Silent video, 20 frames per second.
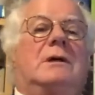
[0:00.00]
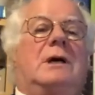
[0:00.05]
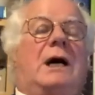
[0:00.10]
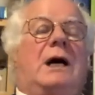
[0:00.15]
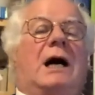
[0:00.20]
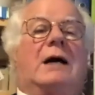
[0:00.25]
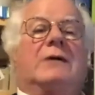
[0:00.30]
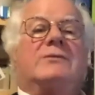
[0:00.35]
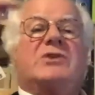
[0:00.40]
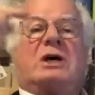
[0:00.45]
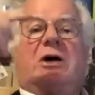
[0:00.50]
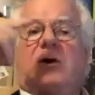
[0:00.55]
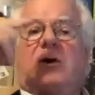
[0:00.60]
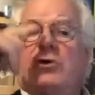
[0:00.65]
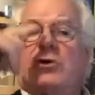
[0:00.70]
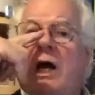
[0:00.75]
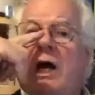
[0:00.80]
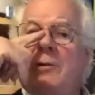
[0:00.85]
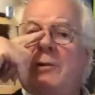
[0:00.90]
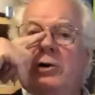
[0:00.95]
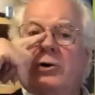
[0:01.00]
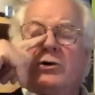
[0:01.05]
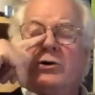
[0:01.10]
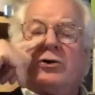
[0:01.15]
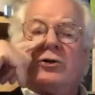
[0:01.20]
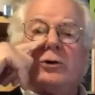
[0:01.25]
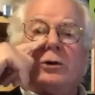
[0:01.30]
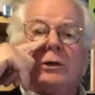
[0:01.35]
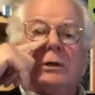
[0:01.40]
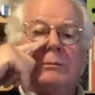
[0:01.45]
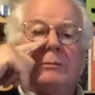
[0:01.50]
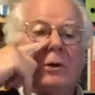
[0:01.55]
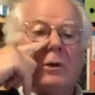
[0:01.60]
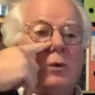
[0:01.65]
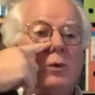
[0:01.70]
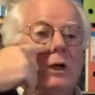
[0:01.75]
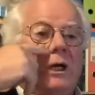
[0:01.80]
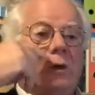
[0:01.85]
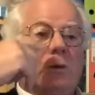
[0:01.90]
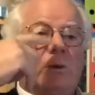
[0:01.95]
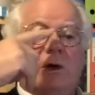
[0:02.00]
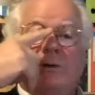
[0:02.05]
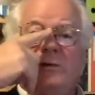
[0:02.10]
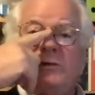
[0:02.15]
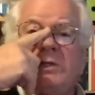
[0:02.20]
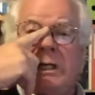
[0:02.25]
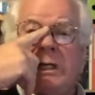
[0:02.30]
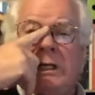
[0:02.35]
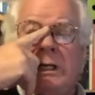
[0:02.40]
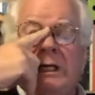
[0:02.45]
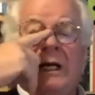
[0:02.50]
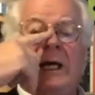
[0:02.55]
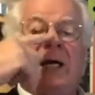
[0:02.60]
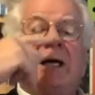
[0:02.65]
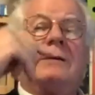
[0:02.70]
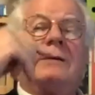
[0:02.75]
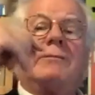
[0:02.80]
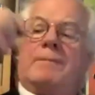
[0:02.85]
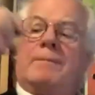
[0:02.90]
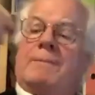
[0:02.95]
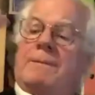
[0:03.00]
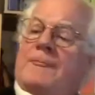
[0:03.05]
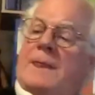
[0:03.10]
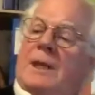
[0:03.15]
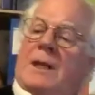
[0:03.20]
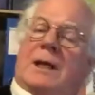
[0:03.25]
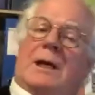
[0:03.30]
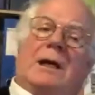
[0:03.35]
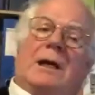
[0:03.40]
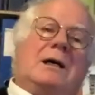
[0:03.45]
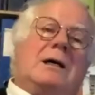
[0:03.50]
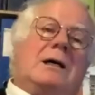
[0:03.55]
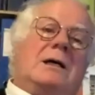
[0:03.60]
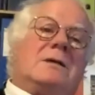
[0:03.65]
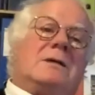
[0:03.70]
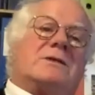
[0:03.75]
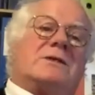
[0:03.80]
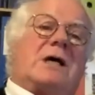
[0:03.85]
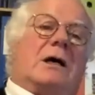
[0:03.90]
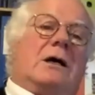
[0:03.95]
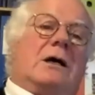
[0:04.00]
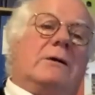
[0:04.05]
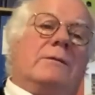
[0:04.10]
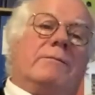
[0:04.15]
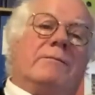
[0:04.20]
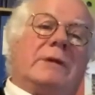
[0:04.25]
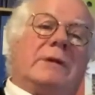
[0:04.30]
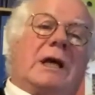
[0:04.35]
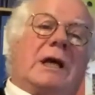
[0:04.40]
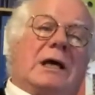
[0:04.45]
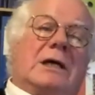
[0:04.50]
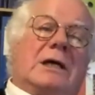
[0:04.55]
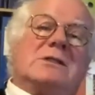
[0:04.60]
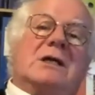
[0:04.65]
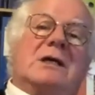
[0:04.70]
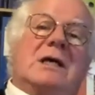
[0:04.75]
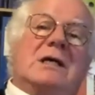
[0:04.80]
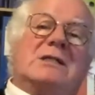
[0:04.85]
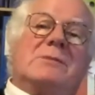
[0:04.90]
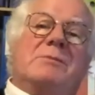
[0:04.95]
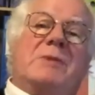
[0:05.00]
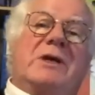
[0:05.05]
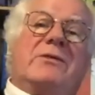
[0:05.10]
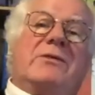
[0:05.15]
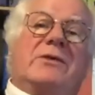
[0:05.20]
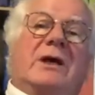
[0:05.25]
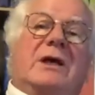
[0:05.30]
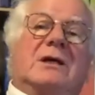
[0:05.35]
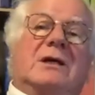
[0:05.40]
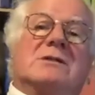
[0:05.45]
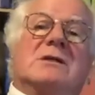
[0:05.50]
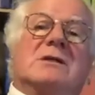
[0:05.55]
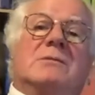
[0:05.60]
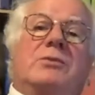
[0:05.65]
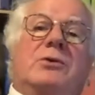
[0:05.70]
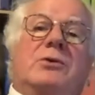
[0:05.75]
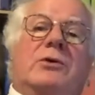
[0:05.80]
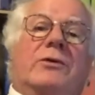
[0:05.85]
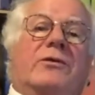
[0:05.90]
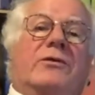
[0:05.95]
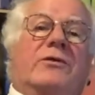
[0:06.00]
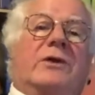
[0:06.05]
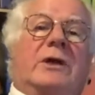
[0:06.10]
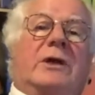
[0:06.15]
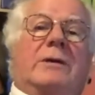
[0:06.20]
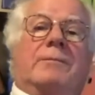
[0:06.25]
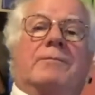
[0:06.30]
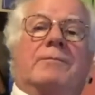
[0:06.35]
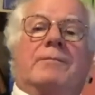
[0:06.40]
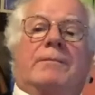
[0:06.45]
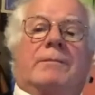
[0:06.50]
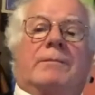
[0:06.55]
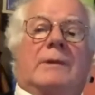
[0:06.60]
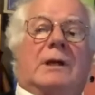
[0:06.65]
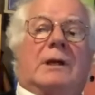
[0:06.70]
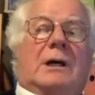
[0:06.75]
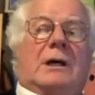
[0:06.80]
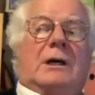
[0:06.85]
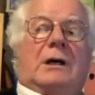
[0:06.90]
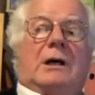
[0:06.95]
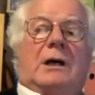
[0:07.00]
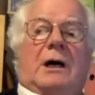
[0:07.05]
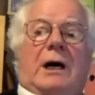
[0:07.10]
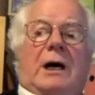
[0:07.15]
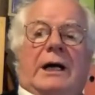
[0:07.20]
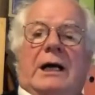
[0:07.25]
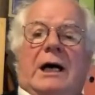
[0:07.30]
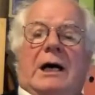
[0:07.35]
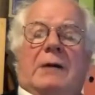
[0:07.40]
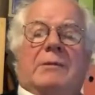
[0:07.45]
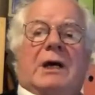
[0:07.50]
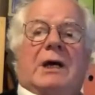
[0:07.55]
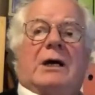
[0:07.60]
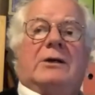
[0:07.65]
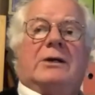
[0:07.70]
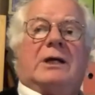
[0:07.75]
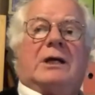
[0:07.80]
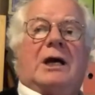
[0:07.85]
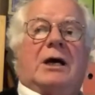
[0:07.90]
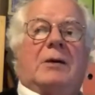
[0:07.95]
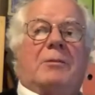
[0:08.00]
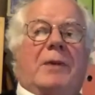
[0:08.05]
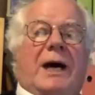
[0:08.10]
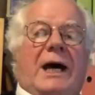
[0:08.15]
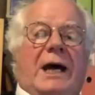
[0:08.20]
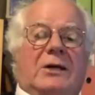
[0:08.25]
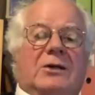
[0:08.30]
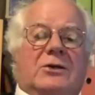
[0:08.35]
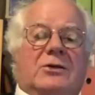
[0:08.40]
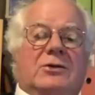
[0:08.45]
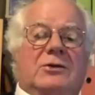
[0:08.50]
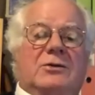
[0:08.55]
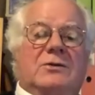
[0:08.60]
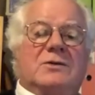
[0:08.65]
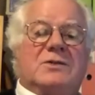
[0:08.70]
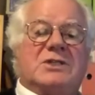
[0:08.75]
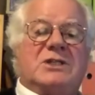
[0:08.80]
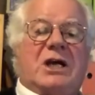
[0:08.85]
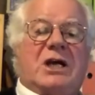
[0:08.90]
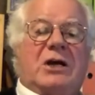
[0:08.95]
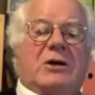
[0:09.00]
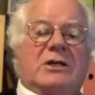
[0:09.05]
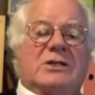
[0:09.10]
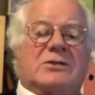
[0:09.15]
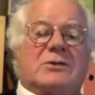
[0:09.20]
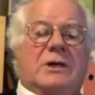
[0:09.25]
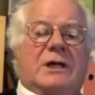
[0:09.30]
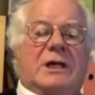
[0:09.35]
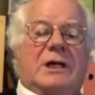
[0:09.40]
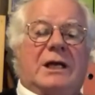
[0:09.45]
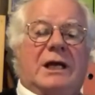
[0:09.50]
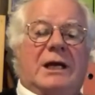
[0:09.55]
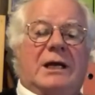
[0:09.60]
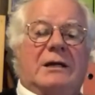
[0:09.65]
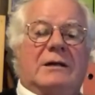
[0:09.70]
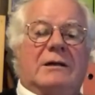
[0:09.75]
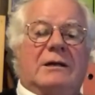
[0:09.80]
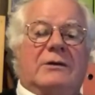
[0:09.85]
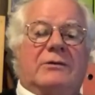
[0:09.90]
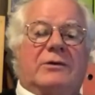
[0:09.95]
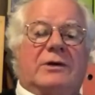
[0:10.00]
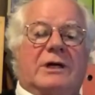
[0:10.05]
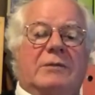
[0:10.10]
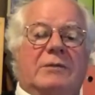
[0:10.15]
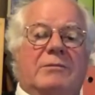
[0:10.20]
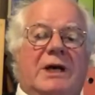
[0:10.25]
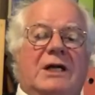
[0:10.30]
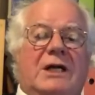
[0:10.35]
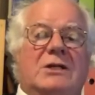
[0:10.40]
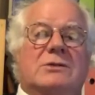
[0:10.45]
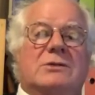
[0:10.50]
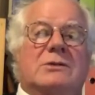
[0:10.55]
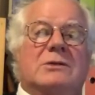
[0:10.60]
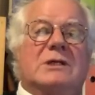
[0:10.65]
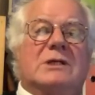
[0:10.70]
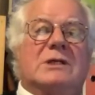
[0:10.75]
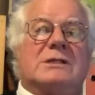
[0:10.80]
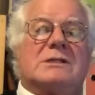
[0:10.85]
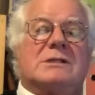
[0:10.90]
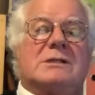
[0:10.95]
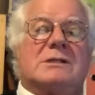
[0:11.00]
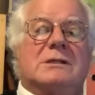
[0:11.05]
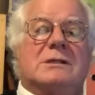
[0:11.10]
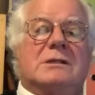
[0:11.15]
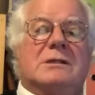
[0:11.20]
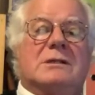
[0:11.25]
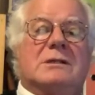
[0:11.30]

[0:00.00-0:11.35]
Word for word: Uh, so Kramer Auditorium are really worth checking out. So yeah, it's it's a big thing. It's an important thing. All right, I'm going to go back to sharing screen again if I can manage all this.